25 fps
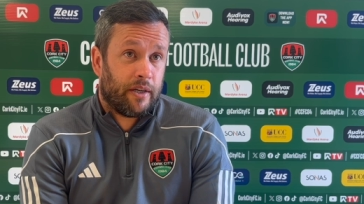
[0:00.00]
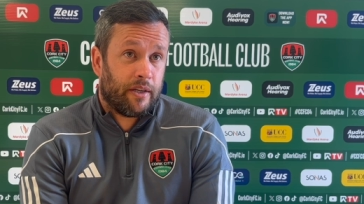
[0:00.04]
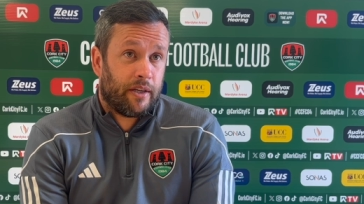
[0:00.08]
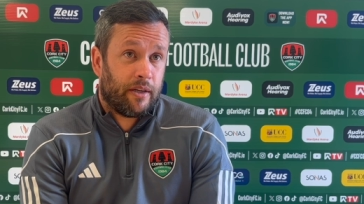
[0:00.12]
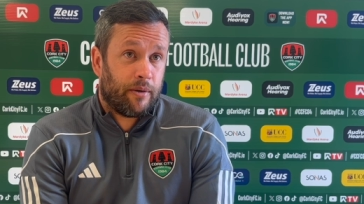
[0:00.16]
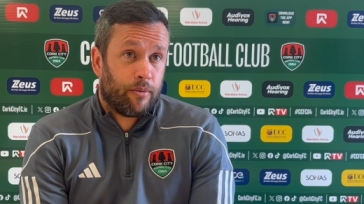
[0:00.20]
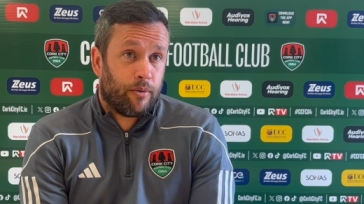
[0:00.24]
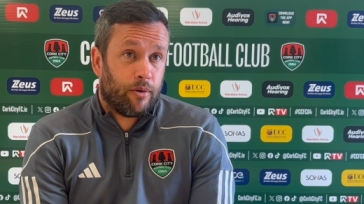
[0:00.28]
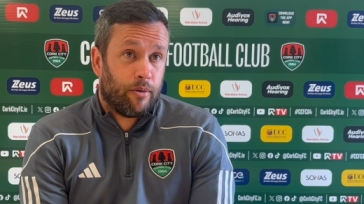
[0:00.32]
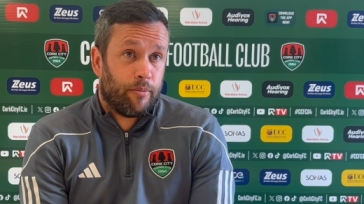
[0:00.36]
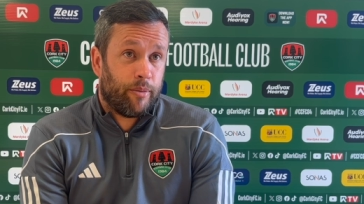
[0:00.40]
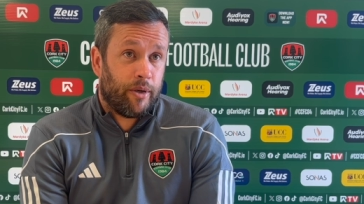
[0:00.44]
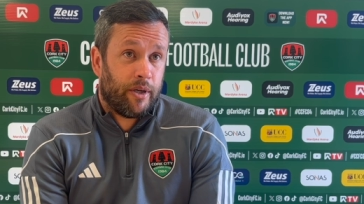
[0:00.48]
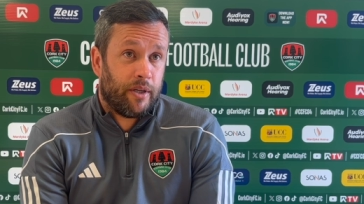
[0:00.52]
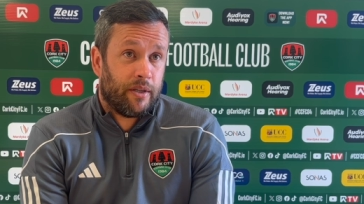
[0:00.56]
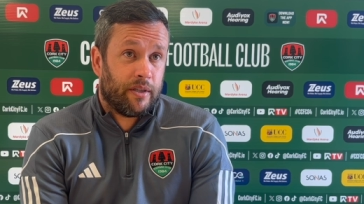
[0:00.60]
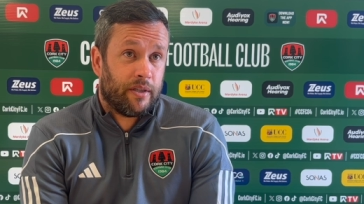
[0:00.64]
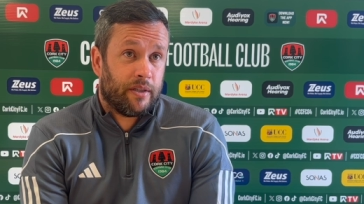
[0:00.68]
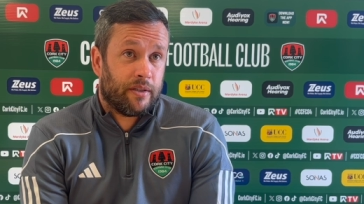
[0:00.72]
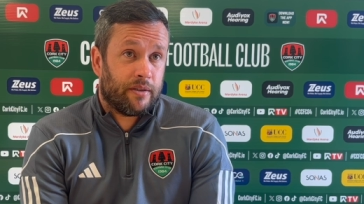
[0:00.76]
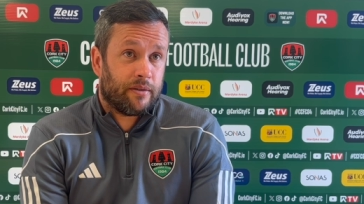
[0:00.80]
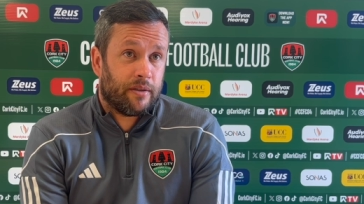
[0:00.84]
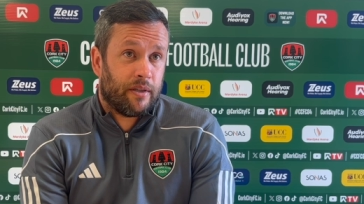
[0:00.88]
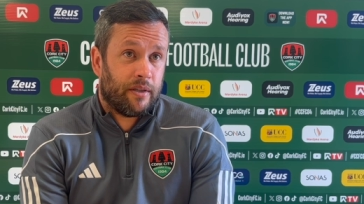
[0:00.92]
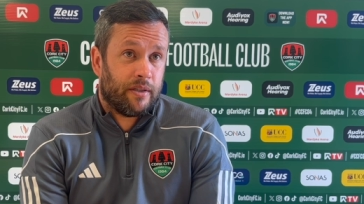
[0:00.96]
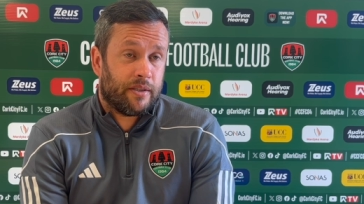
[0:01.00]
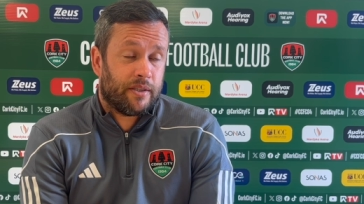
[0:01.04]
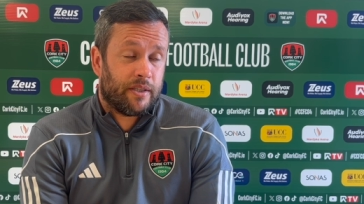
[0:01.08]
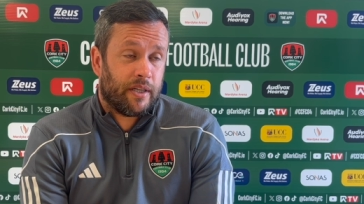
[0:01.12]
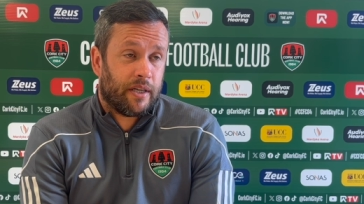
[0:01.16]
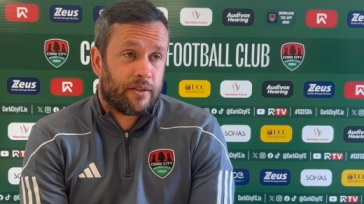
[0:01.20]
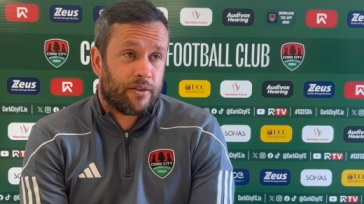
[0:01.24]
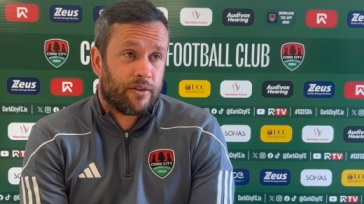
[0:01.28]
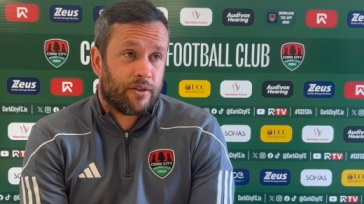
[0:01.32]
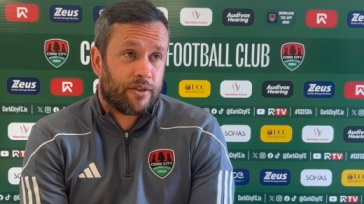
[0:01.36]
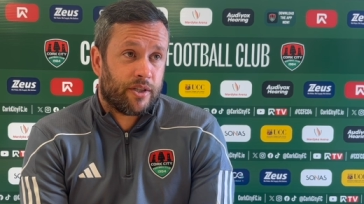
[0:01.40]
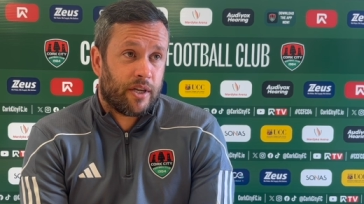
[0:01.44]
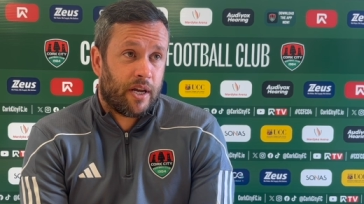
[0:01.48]
I think we're unbeaten in
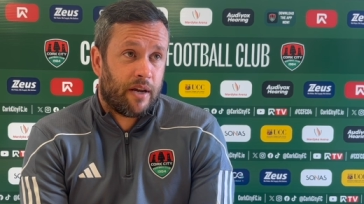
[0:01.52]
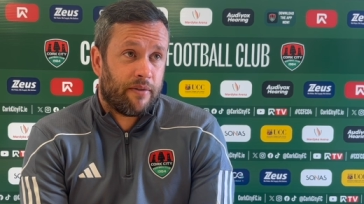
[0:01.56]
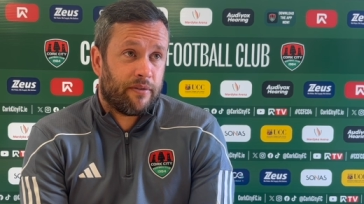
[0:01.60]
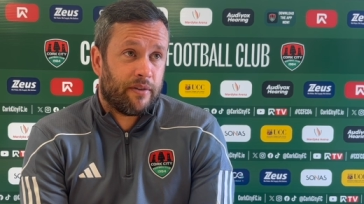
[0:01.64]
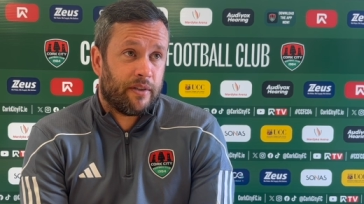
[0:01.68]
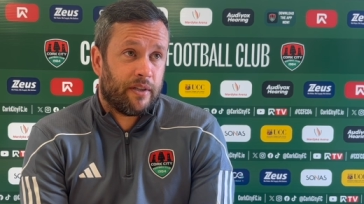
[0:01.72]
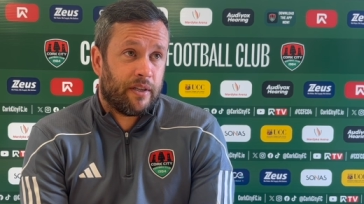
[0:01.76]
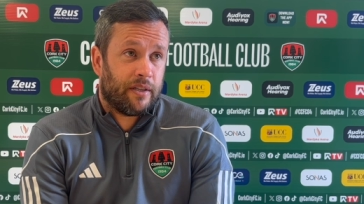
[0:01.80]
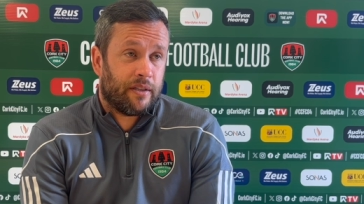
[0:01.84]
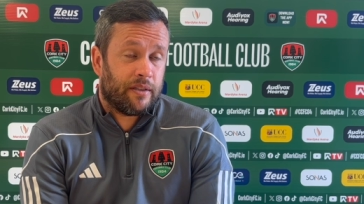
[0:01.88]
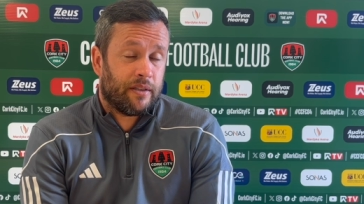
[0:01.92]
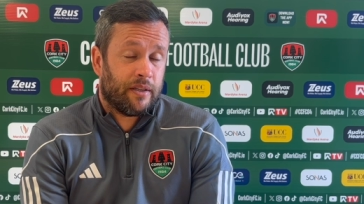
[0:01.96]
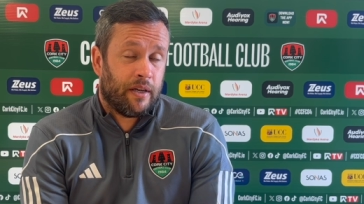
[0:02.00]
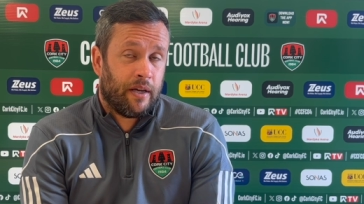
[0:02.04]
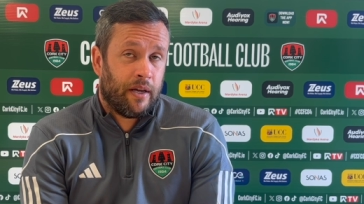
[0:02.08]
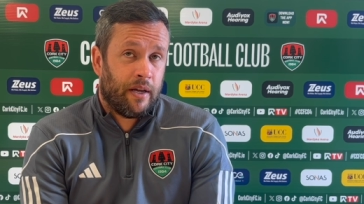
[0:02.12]
6 or 7,